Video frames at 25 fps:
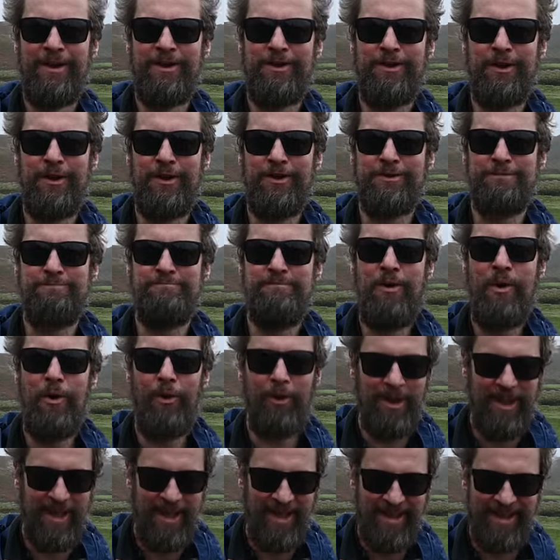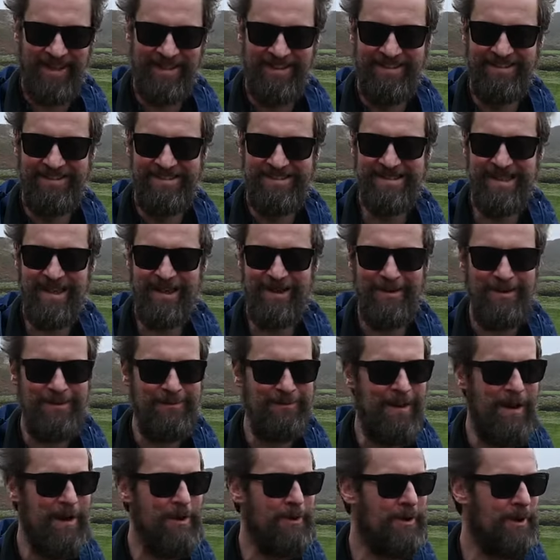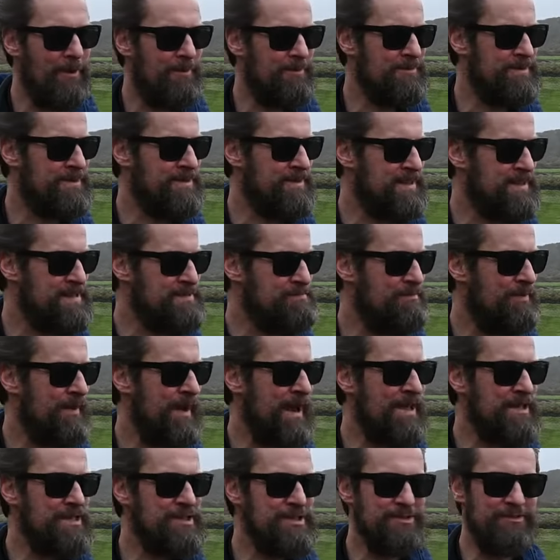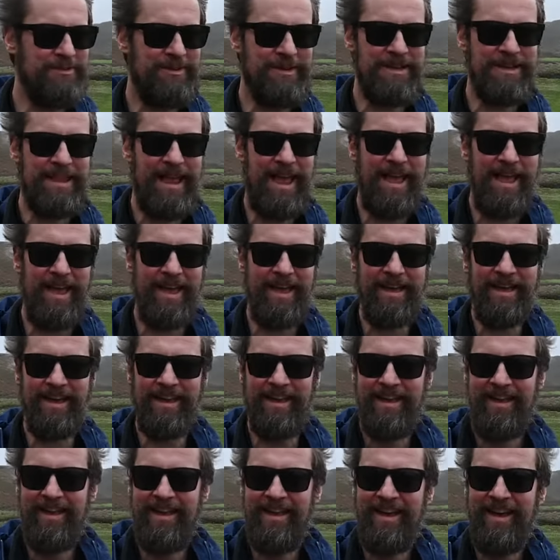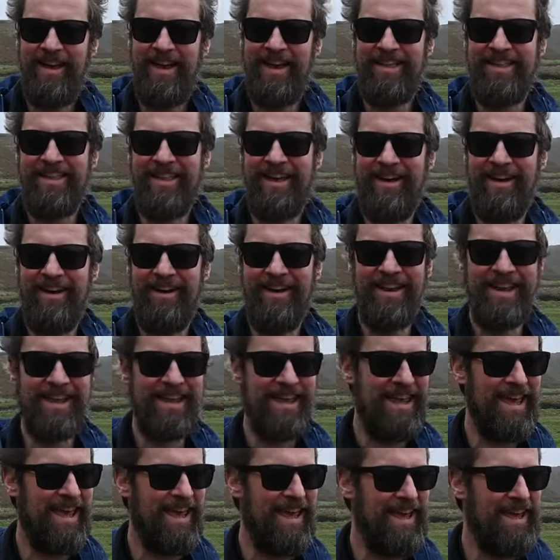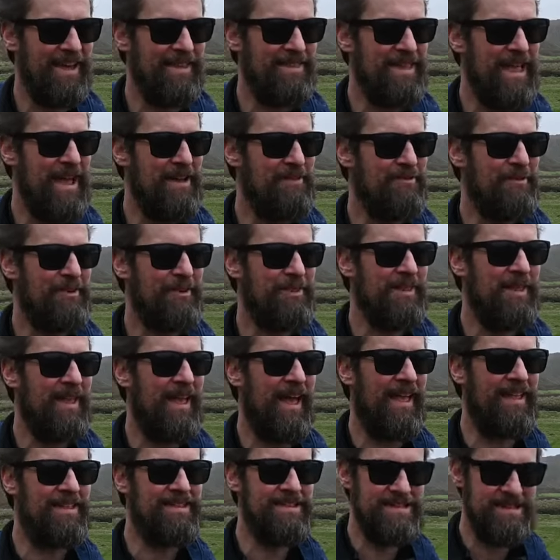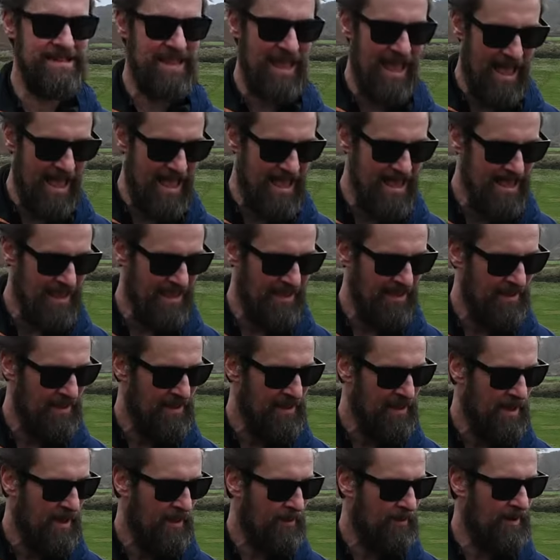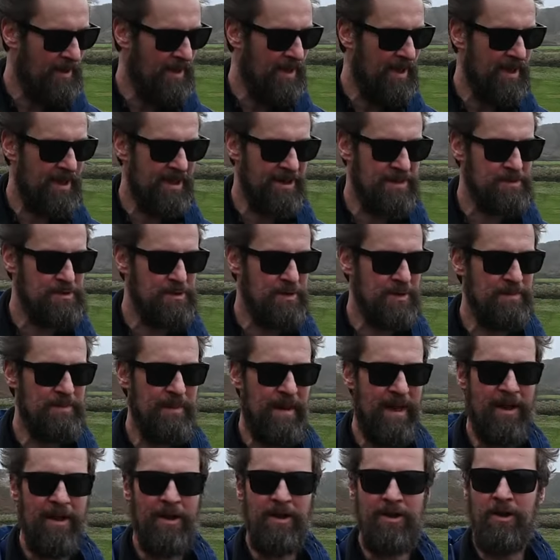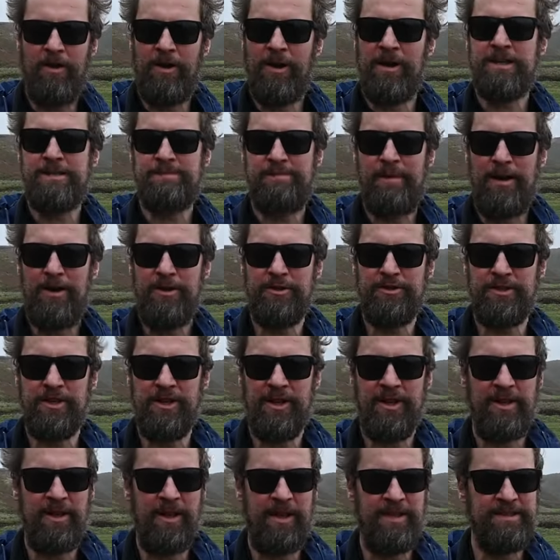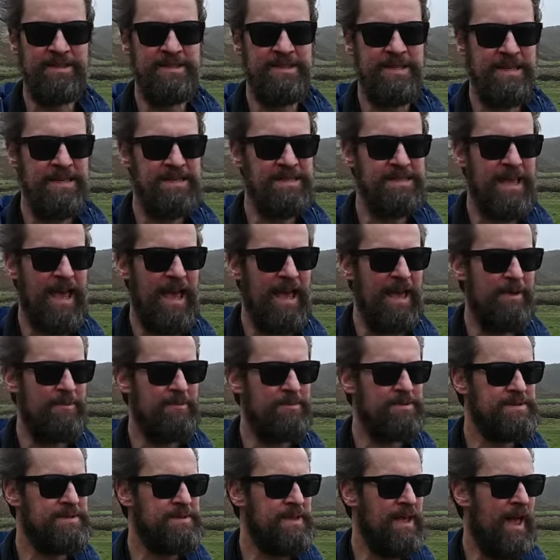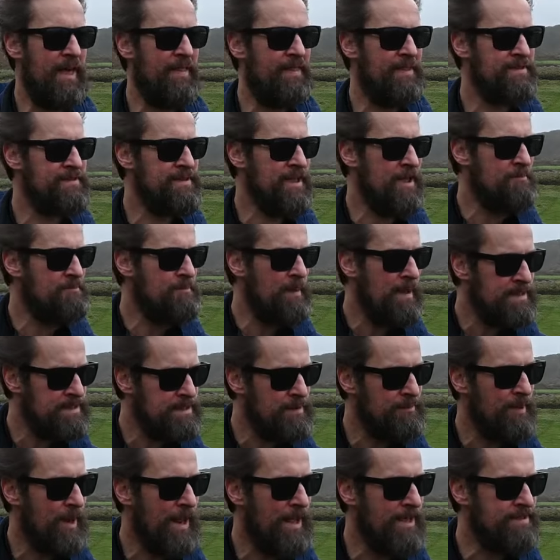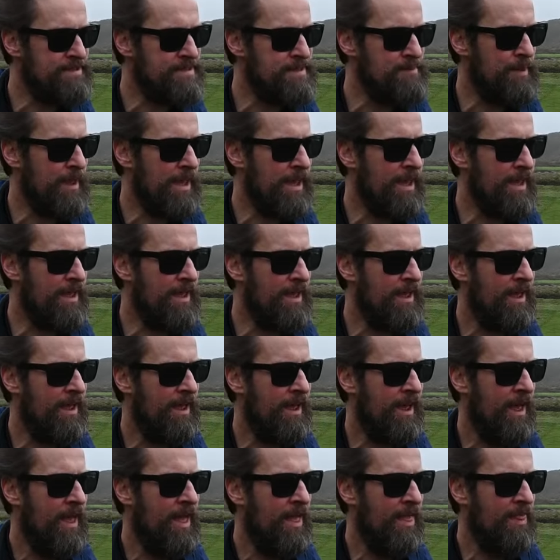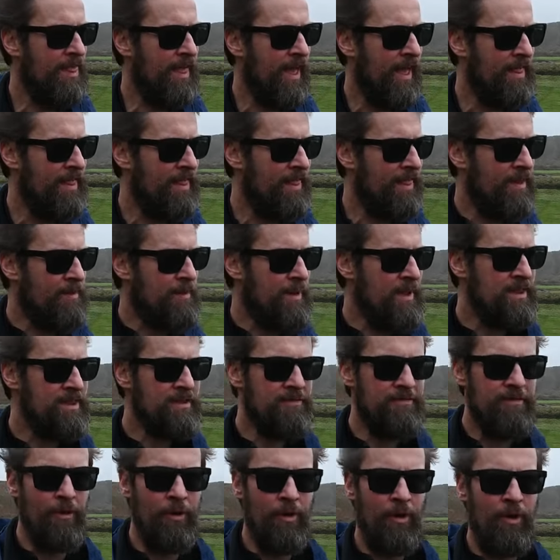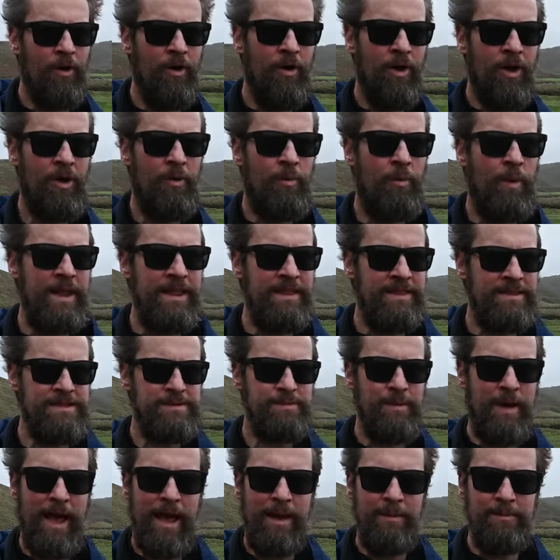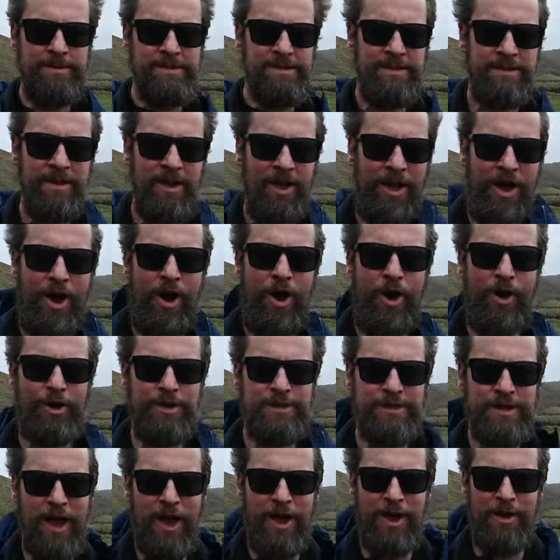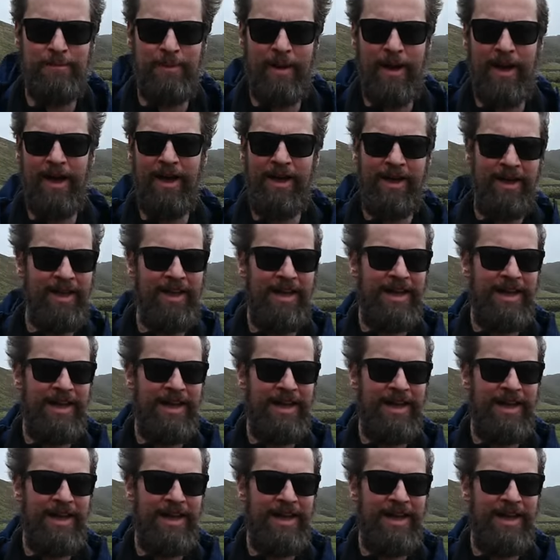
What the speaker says: Good morning. So welcome to this blustery day in Hartland Quay in Devon, and today we are going to talk about long exposure and seascapes, and there's no better place to be than the wonderful windswept October,